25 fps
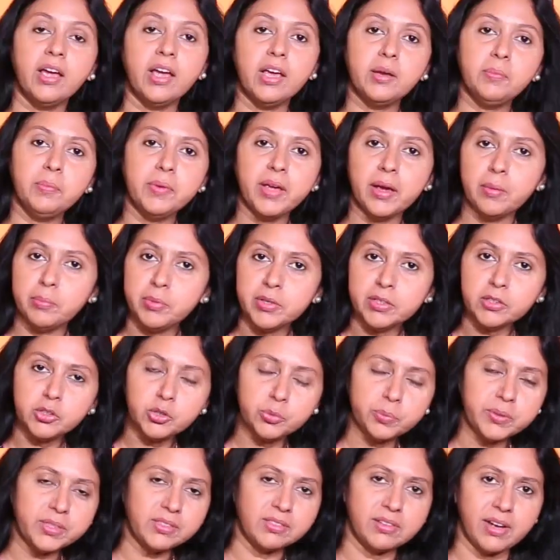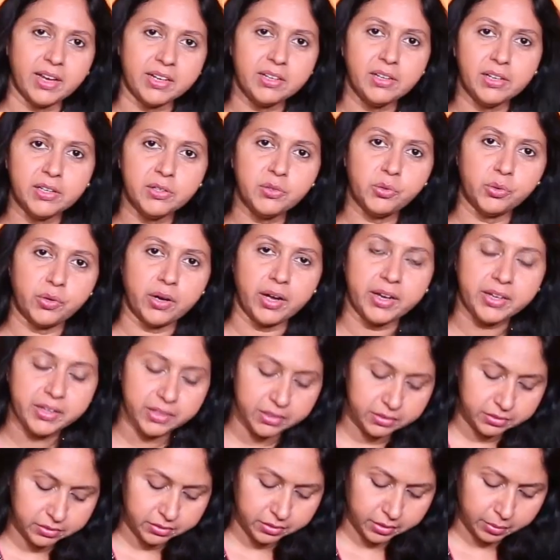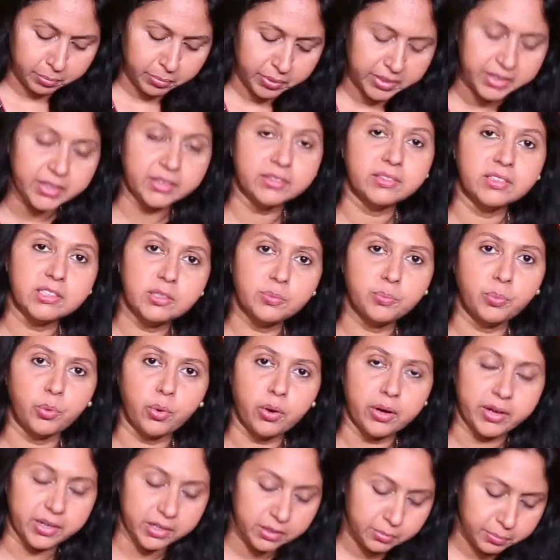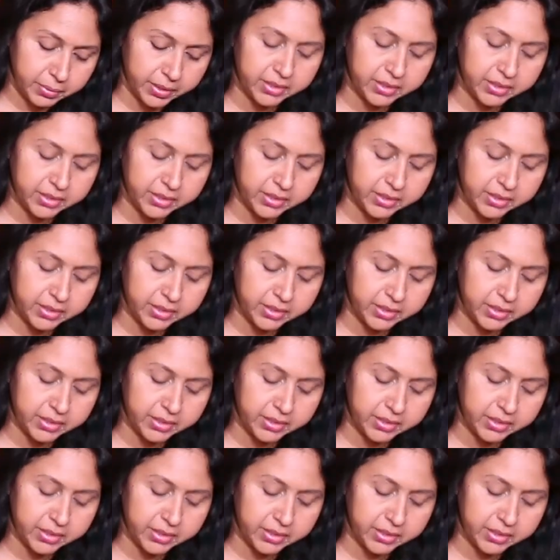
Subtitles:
It may appear to be slightly dry and crumbly at this point,